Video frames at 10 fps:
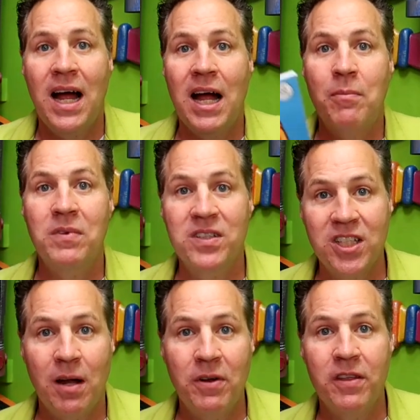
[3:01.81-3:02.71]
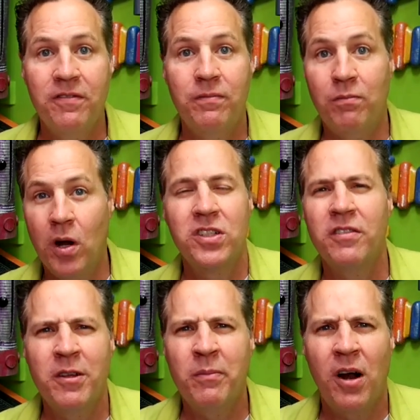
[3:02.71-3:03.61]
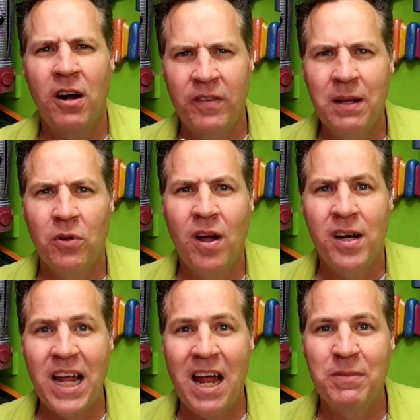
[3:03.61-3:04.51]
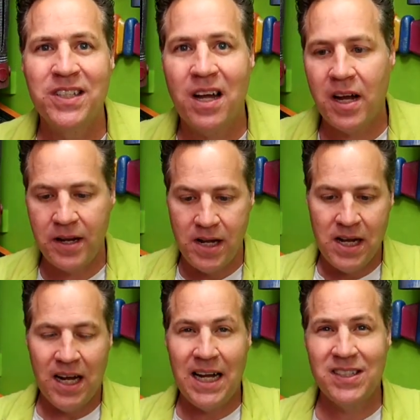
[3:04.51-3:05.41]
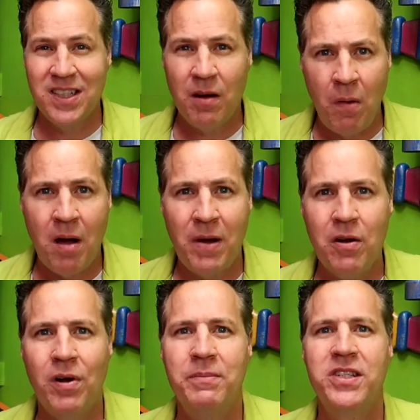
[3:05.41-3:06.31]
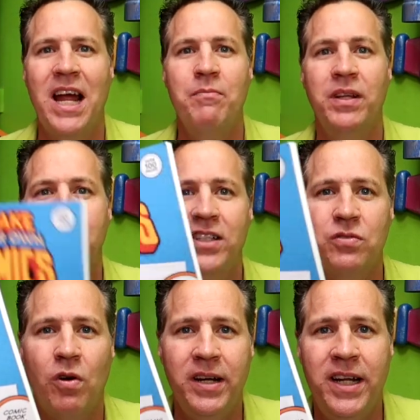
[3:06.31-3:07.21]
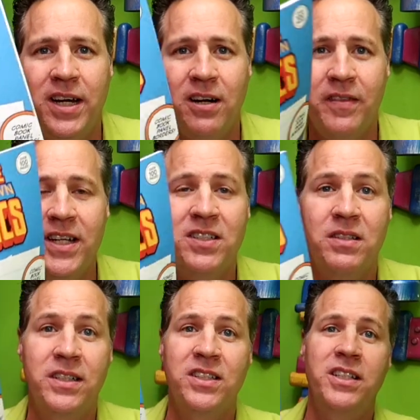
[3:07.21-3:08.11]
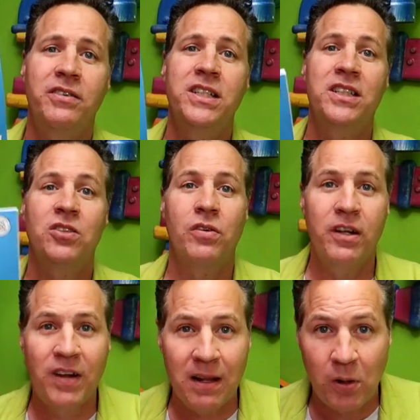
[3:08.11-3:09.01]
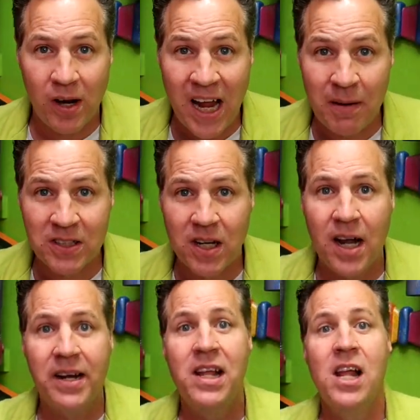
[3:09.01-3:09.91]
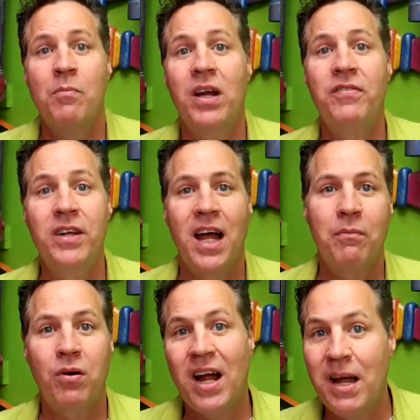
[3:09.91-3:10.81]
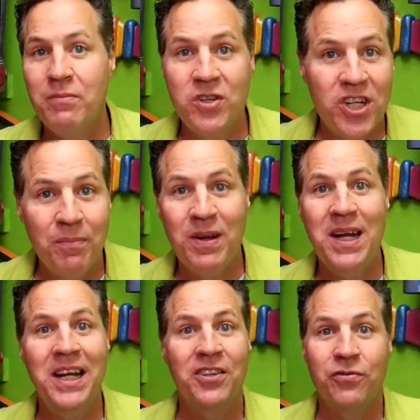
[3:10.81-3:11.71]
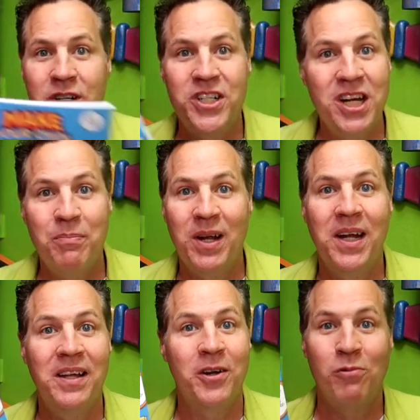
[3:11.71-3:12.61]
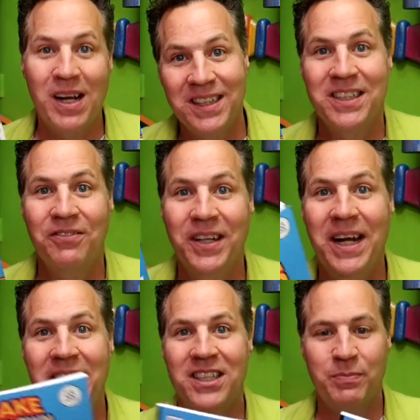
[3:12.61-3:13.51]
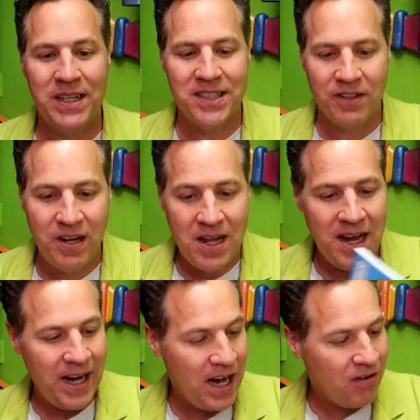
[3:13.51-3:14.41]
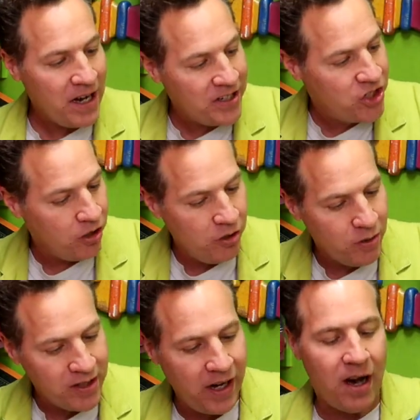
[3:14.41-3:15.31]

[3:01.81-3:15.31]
Um, some of the, most of them are available on Amazon, uh, some on my website, but this one here, These, this series is only available on Amazon, but if you got Prime shipping, it's free shipping, they're relatively inexpensive, and I'll kind of show you what they